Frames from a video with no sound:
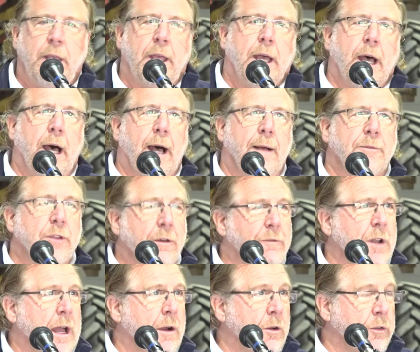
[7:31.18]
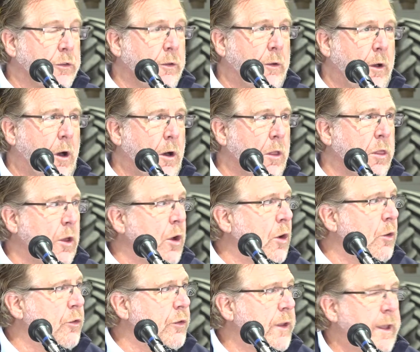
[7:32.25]
uh, sunflowers, all
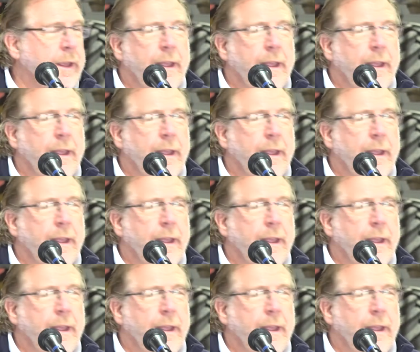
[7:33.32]
those.